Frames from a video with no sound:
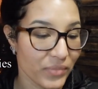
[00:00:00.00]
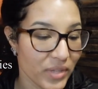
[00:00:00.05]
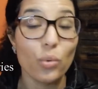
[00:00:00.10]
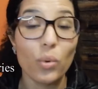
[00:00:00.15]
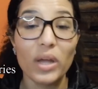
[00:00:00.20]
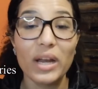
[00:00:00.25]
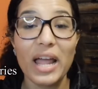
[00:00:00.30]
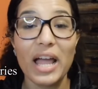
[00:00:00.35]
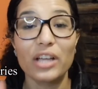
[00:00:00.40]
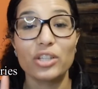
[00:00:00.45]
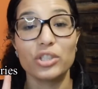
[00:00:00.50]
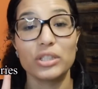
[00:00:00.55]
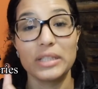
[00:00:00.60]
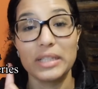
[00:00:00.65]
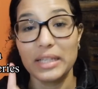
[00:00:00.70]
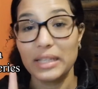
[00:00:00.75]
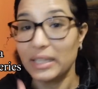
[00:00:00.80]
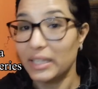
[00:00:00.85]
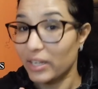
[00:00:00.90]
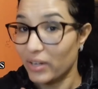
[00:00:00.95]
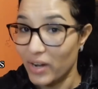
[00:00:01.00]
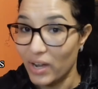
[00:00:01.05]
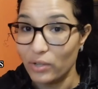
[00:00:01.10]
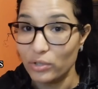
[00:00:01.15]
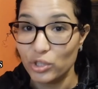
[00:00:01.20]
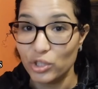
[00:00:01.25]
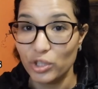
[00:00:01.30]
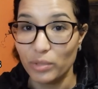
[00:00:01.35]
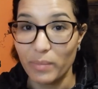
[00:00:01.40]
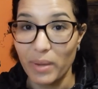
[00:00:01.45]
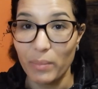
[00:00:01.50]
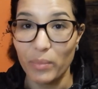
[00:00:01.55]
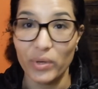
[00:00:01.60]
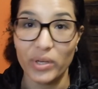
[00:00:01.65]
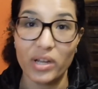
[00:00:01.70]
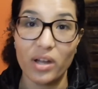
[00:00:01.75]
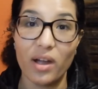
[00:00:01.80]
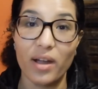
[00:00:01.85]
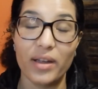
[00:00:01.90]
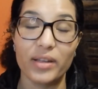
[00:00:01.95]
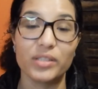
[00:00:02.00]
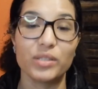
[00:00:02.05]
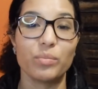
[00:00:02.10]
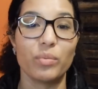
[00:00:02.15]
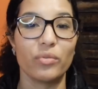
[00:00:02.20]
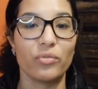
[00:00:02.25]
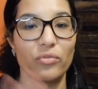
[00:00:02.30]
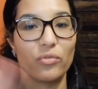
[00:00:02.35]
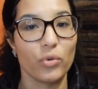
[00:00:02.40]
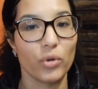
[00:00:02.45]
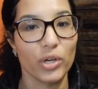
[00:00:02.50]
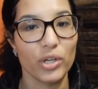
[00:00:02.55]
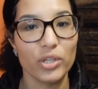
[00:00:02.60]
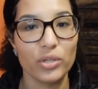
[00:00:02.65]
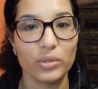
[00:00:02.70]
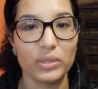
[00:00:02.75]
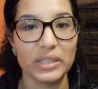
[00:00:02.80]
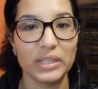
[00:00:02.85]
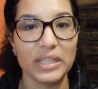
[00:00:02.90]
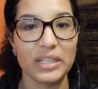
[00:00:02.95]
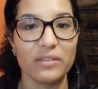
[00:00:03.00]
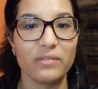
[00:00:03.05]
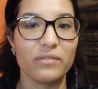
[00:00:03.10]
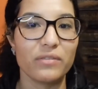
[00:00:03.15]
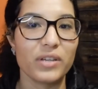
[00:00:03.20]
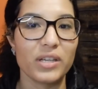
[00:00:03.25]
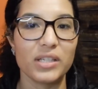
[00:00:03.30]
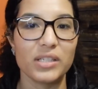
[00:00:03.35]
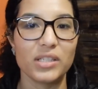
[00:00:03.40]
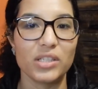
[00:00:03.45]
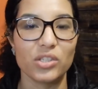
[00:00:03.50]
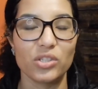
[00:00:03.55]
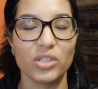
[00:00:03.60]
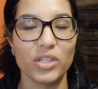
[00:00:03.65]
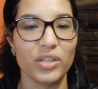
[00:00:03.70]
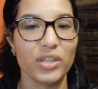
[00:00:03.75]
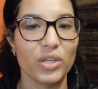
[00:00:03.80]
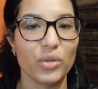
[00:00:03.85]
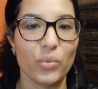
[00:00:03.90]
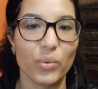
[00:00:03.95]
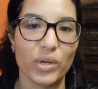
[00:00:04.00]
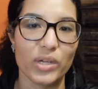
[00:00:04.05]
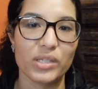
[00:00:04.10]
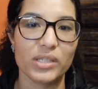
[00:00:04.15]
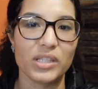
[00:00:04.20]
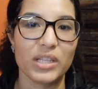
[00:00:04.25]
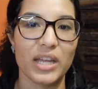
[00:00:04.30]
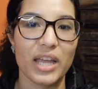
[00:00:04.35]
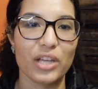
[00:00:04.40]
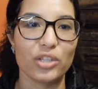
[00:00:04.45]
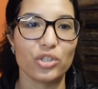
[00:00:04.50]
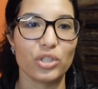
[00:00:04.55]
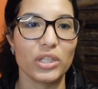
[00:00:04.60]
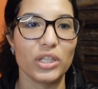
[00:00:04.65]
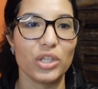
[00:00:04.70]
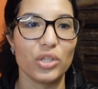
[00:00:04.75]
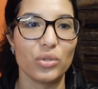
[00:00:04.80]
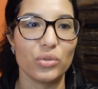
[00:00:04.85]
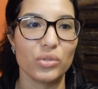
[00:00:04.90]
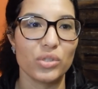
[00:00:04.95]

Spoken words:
You want to actually clear out your memory cards before you leave, because there's nothing worse than actually